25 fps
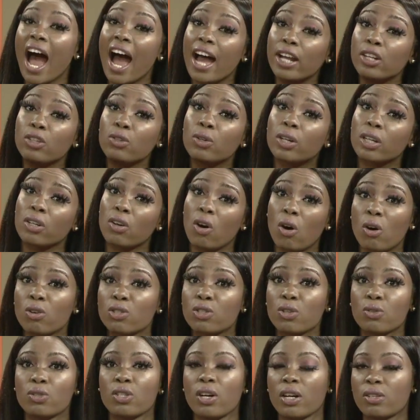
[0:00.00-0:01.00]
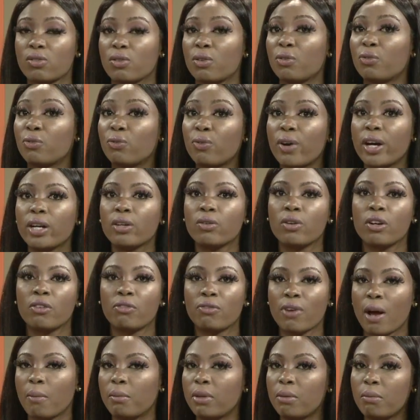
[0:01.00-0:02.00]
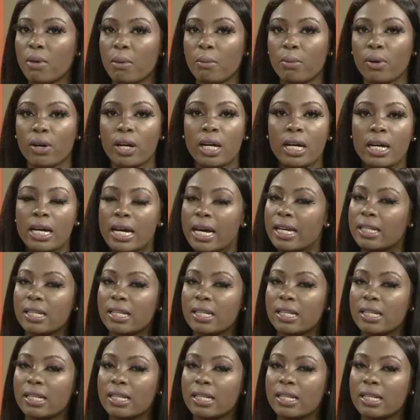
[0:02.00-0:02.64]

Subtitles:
And you can also talk to a friend or a family member.